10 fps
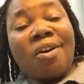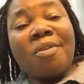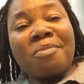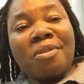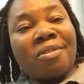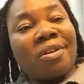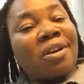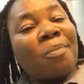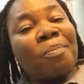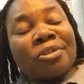Omo,
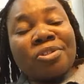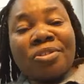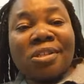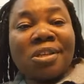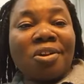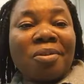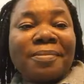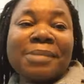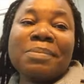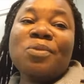opportunity
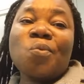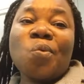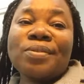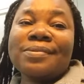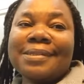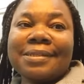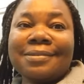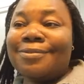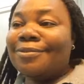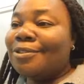comes dead once
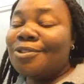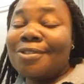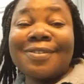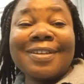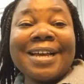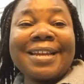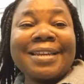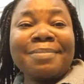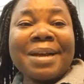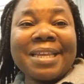just look at
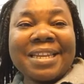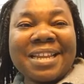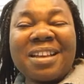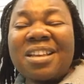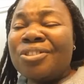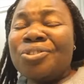you know.